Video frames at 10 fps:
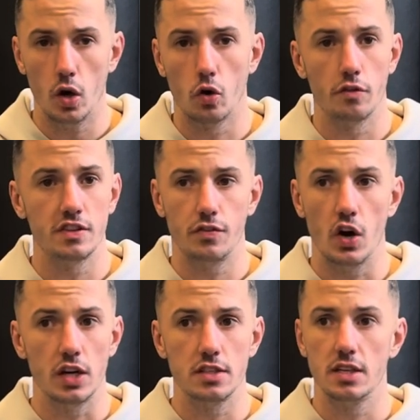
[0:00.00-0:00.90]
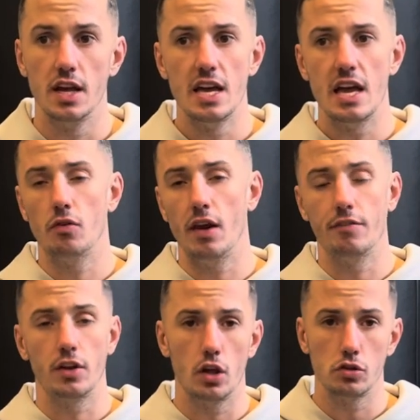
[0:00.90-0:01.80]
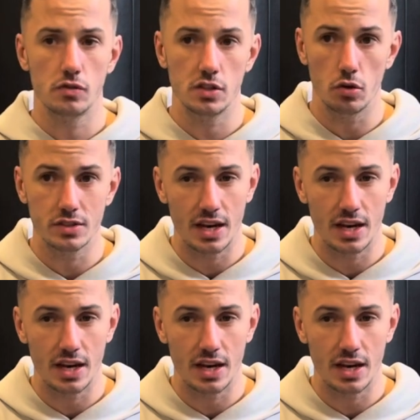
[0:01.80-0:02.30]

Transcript: all of his fights, irrelevant to those results.